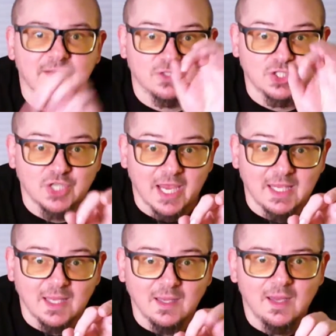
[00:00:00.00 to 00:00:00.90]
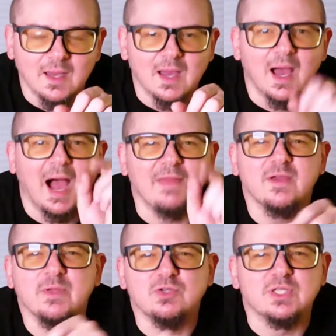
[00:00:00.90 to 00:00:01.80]
of shaking, I think
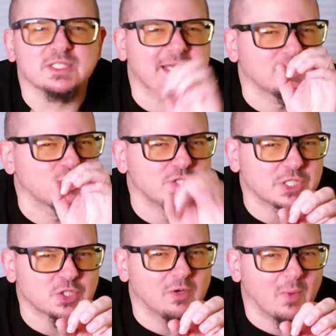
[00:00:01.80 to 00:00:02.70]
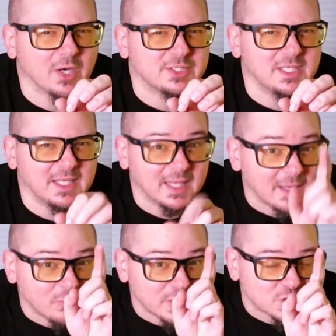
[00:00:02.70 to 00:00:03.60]
we do this like a traditional martini
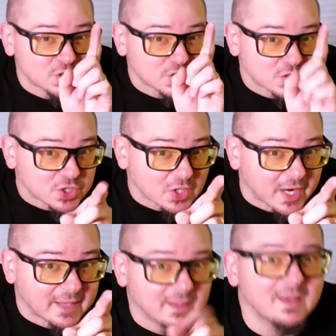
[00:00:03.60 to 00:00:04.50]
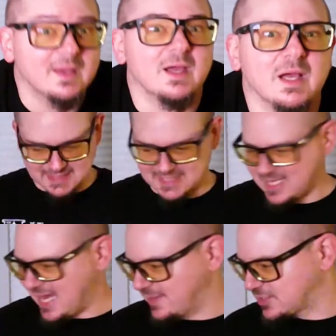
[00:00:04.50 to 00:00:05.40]
and we stir it. See
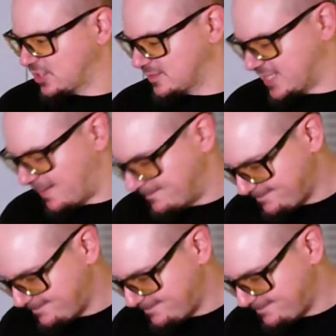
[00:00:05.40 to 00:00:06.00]
how this turns out.